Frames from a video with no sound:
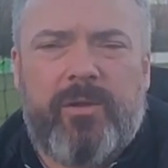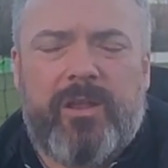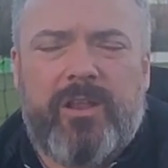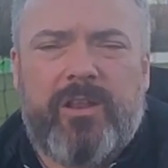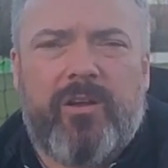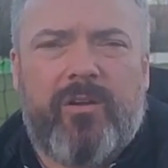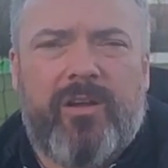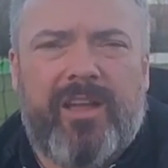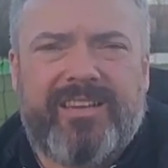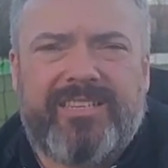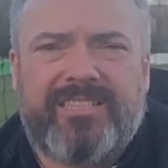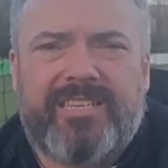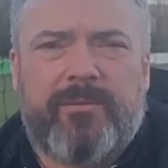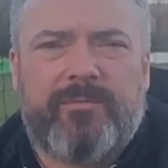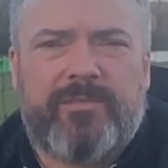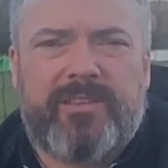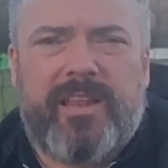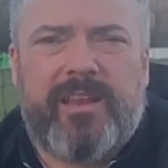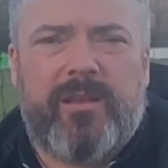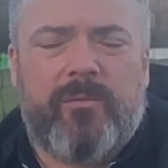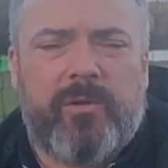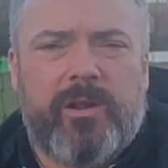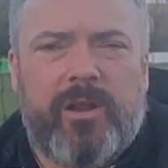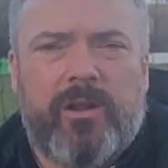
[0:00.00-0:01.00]
You don't accept
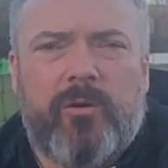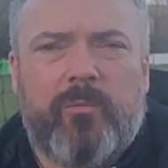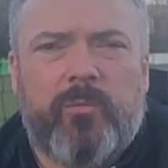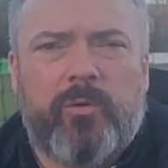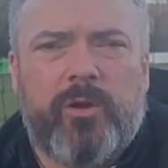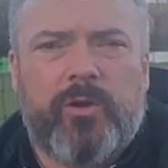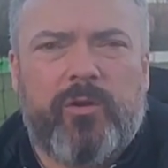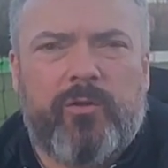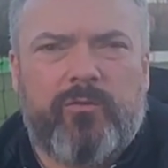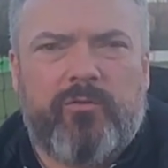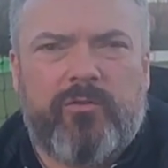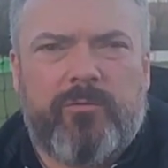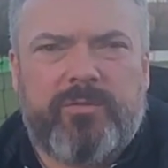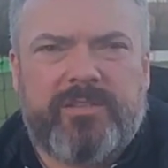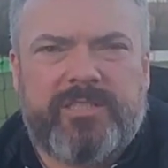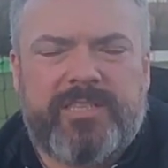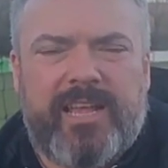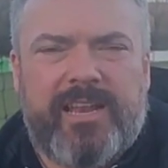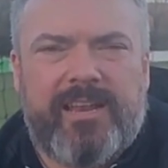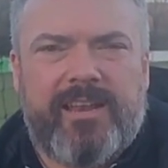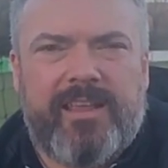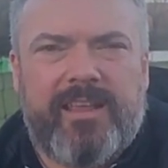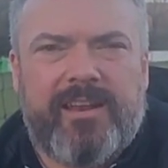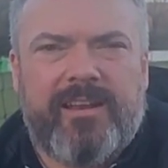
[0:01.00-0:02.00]
anybody not putting
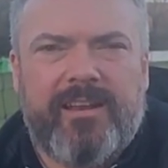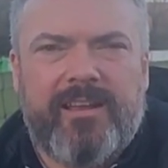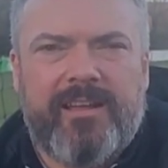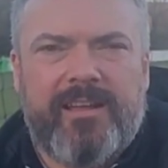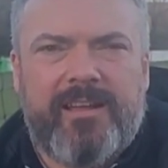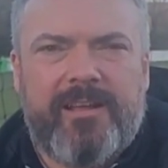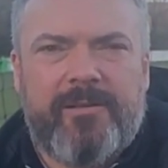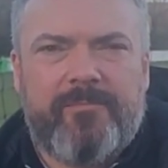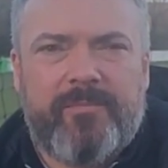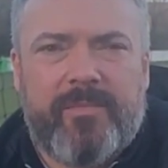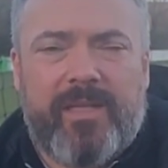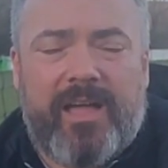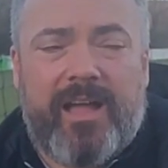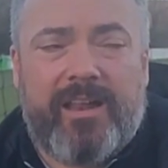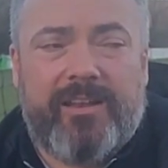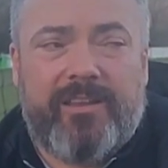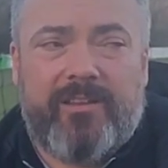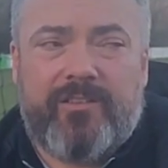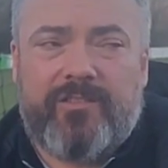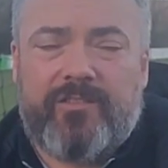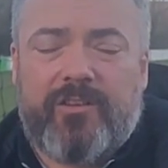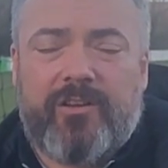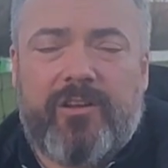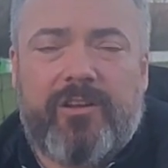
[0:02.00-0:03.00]
100% in. And
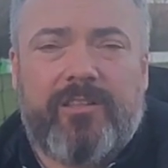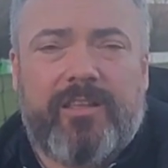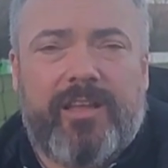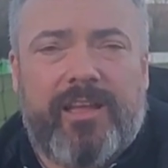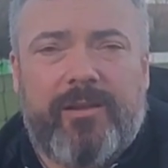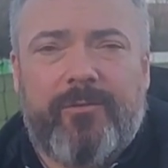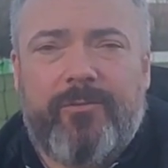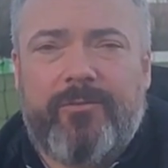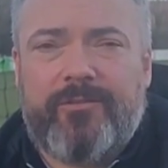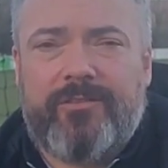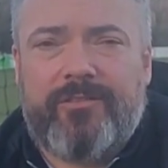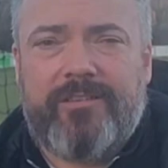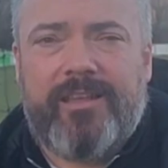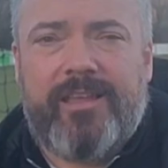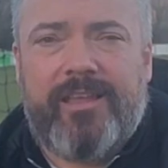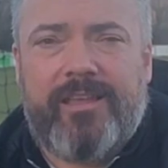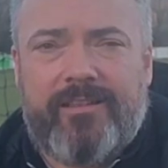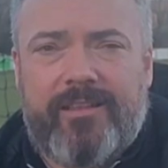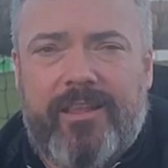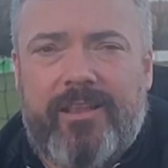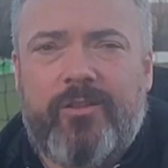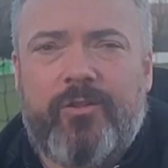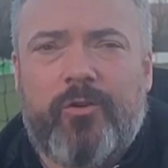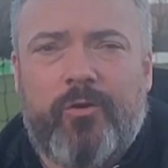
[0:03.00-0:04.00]
you saw that
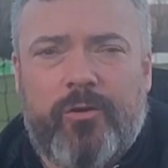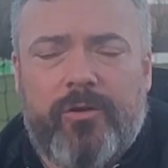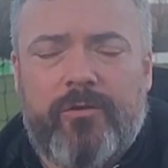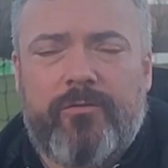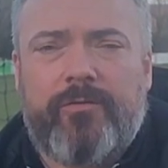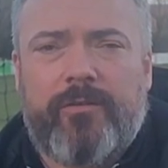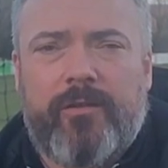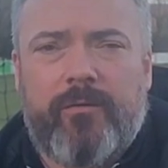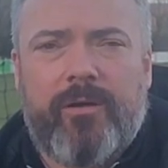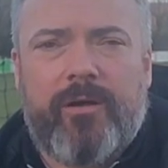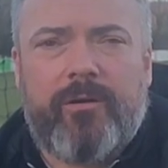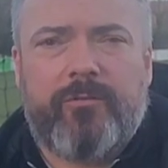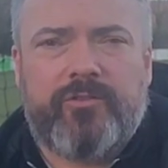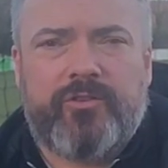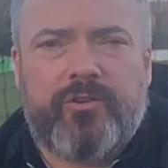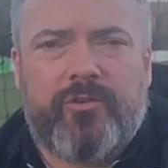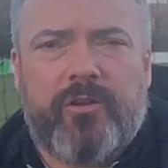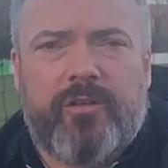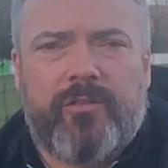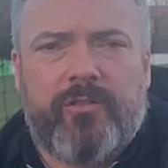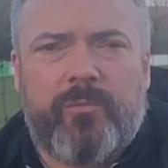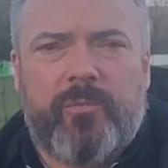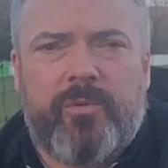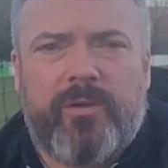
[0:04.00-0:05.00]
he dug a few out
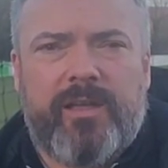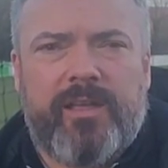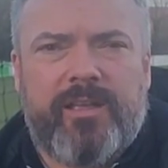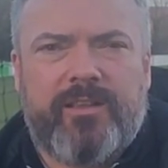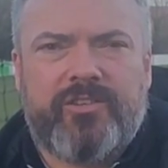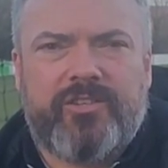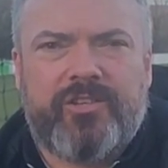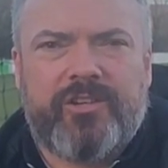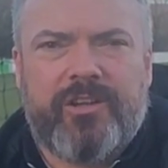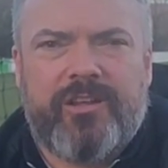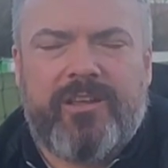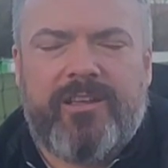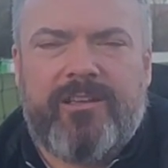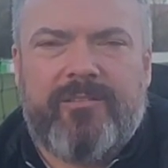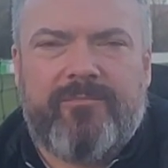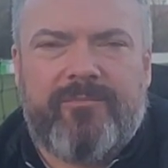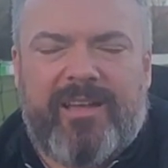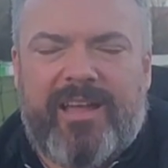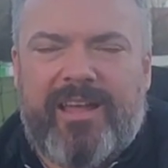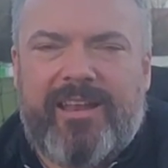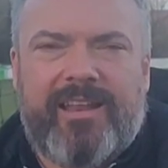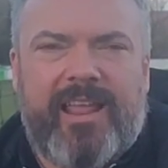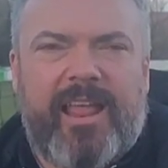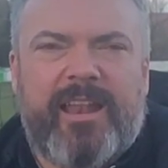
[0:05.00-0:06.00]
on the pitch,
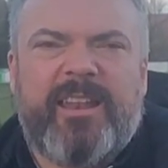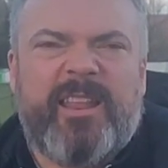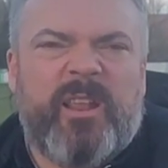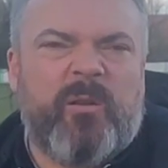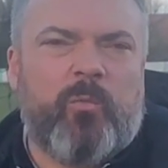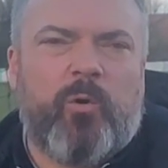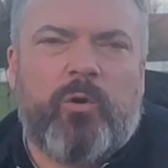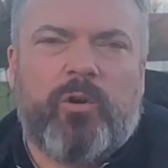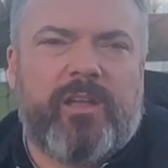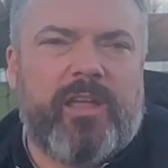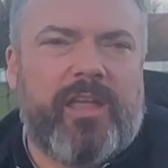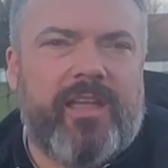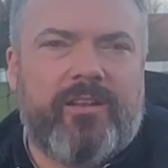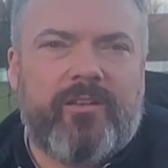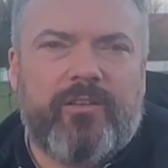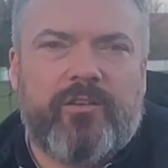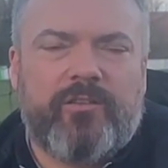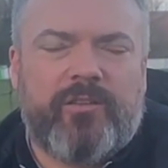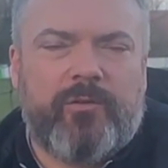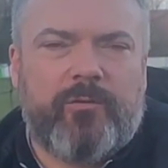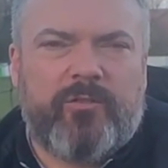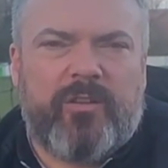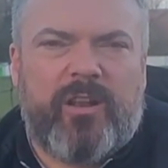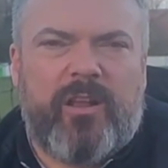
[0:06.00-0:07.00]
and then did what Kane
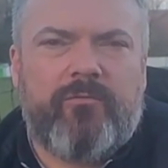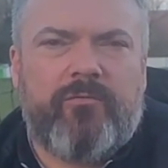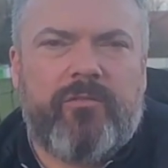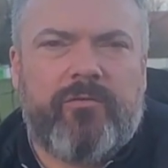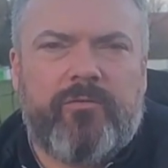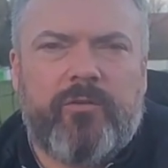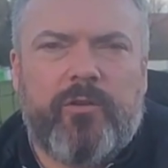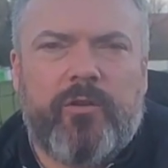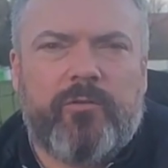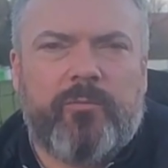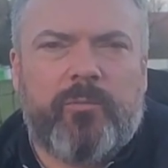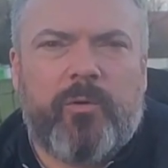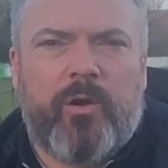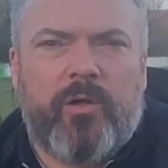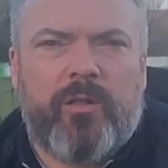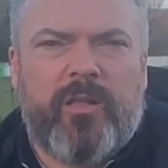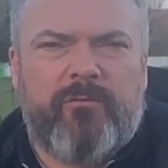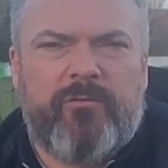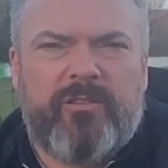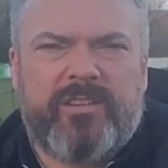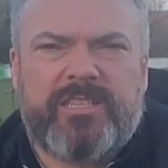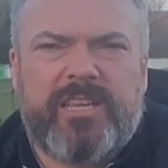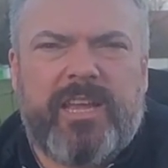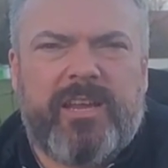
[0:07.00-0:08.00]
does. He was on every first ball,
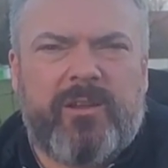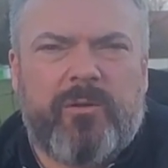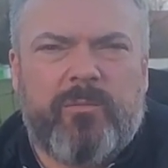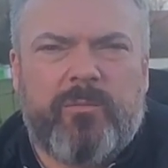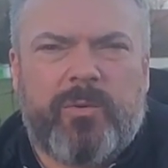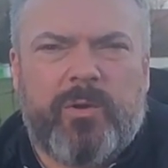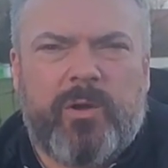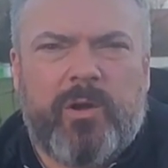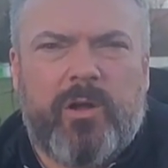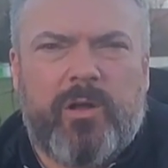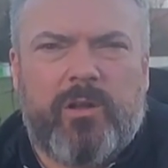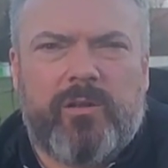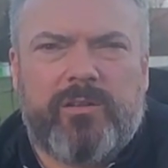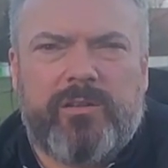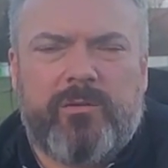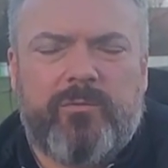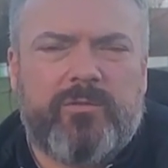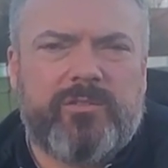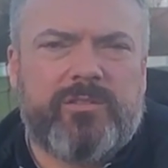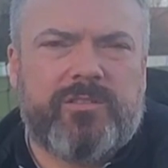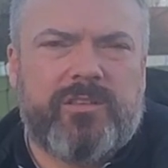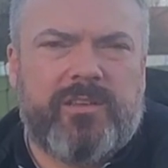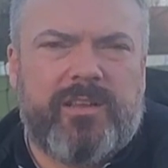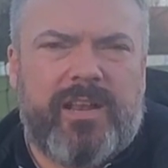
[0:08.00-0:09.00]
every second ball. He
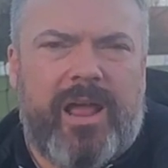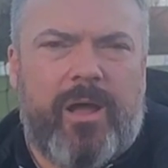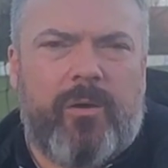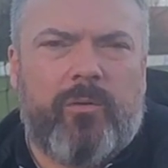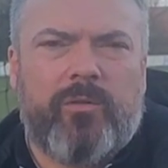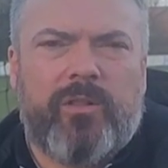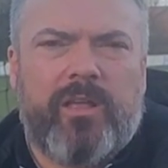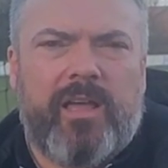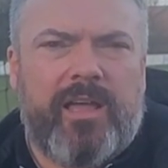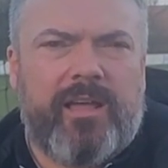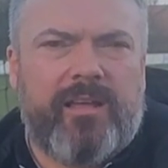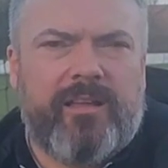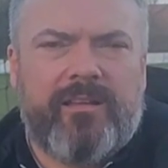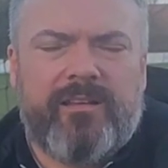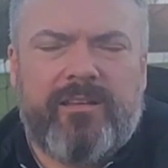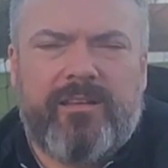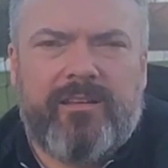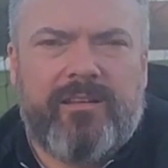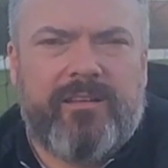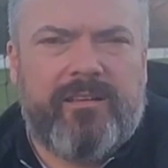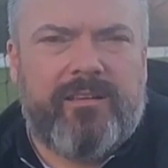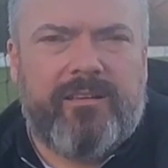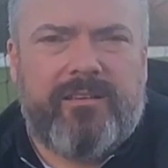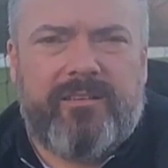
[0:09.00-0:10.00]
was an outlet.
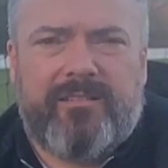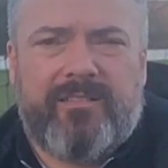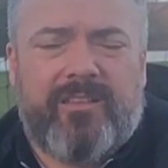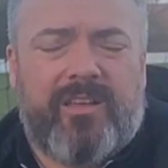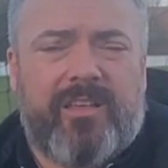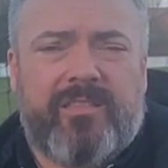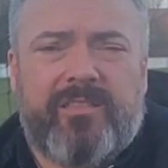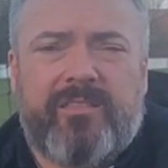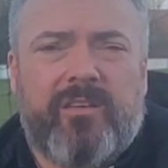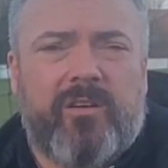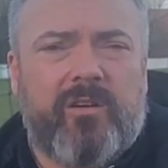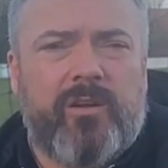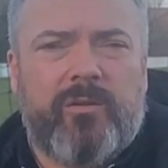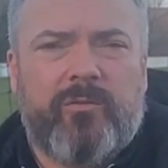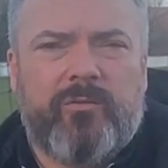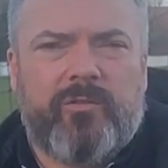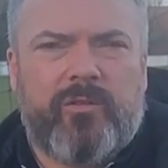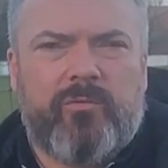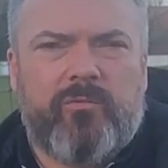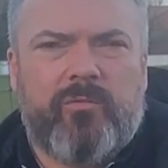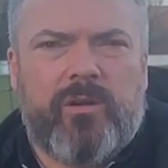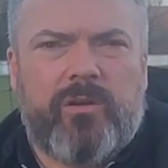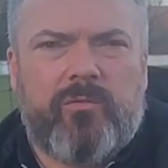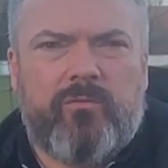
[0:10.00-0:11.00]
I thought he was
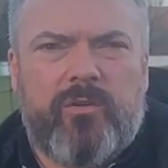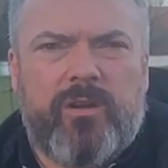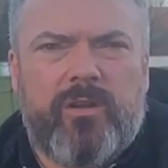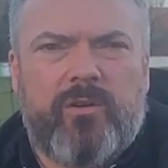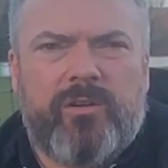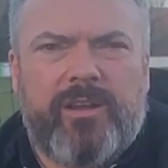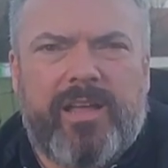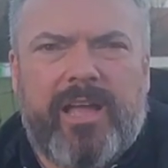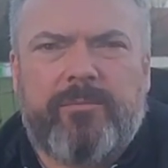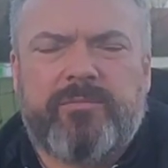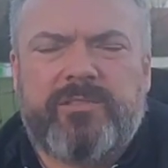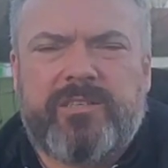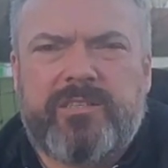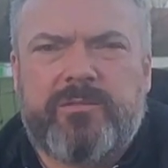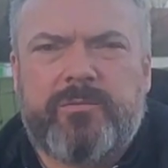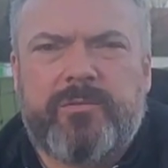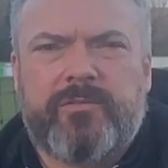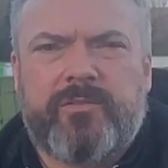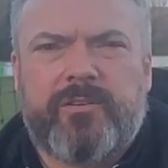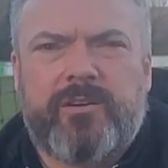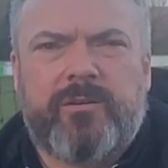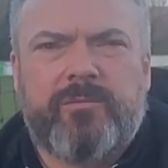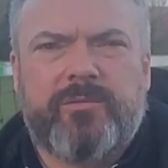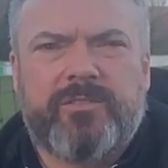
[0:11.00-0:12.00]
a real captain's
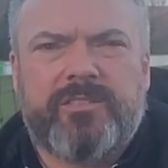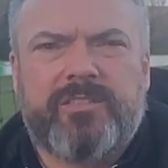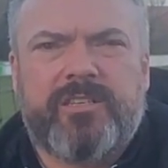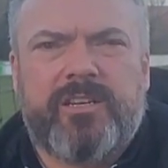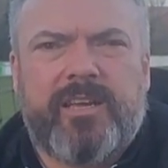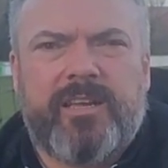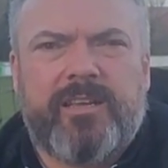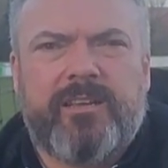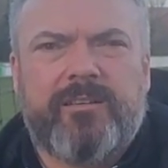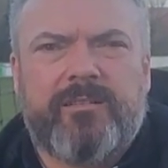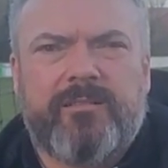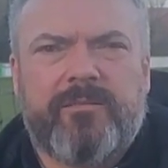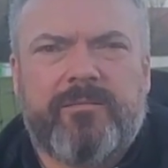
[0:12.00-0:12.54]
performance today.